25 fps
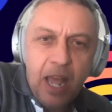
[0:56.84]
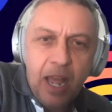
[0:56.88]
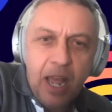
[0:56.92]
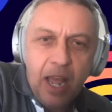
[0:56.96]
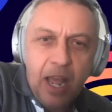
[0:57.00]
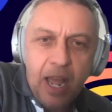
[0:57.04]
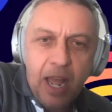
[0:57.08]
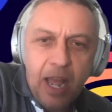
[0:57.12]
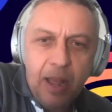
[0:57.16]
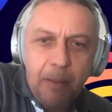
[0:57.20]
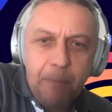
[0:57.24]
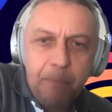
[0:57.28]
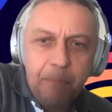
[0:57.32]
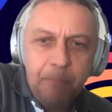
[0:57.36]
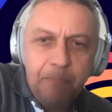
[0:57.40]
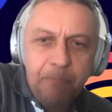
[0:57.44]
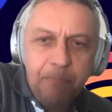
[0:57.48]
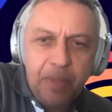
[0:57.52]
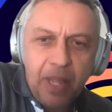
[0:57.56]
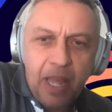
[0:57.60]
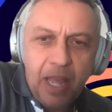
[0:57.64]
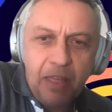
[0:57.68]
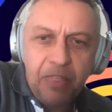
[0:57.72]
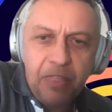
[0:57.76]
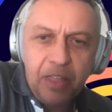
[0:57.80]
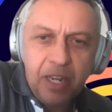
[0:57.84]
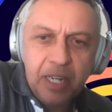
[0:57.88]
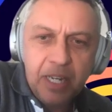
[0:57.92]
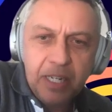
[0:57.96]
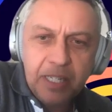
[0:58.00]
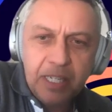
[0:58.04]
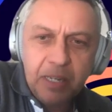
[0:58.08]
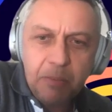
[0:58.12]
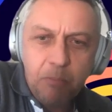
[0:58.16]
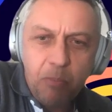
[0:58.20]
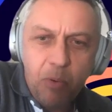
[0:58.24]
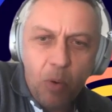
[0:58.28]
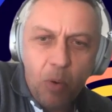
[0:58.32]
I think it's
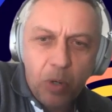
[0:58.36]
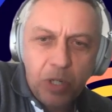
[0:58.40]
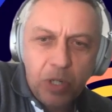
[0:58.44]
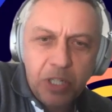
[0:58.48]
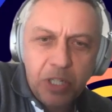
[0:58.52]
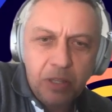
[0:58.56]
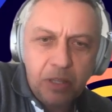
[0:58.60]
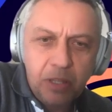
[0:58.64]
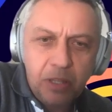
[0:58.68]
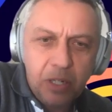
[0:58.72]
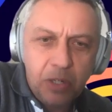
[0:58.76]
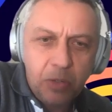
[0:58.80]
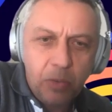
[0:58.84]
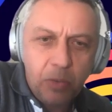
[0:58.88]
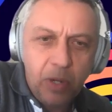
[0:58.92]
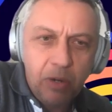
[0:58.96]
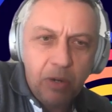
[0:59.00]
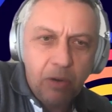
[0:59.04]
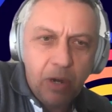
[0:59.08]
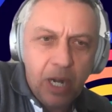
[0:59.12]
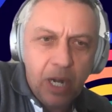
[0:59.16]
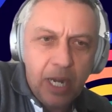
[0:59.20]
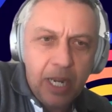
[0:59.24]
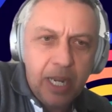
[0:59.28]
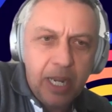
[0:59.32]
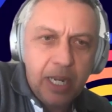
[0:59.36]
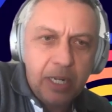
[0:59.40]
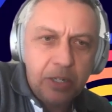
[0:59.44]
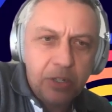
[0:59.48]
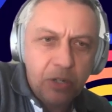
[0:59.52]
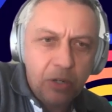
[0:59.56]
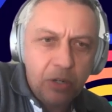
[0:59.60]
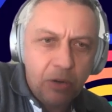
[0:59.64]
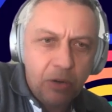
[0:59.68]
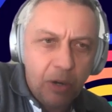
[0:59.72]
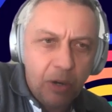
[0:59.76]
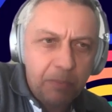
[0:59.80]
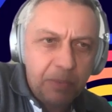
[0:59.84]
important that we really get to
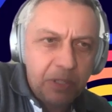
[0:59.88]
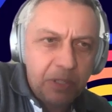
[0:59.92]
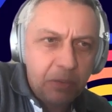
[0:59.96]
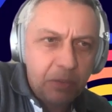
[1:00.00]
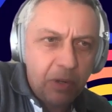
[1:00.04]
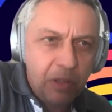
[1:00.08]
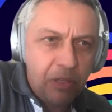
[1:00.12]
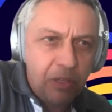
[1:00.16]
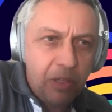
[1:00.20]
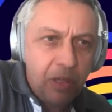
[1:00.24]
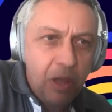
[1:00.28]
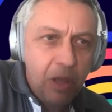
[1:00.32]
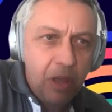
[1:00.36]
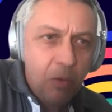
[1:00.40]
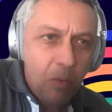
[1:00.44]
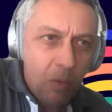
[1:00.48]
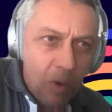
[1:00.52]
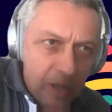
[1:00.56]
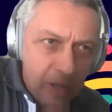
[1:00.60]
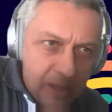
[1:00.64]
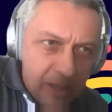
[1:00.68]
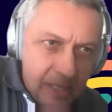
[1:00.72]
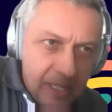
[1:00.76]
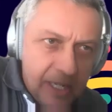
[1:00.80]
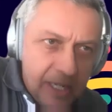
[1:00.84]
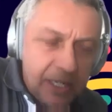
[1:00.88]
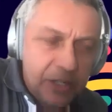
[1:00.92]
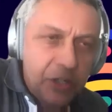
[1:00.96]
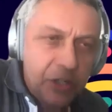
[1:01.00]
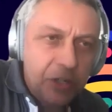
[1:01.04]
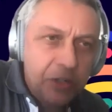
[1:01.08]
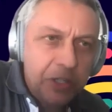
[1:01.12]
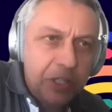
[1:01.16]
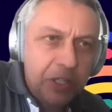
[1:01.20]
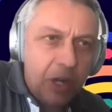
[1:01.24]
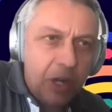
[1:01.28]
grips with what the issues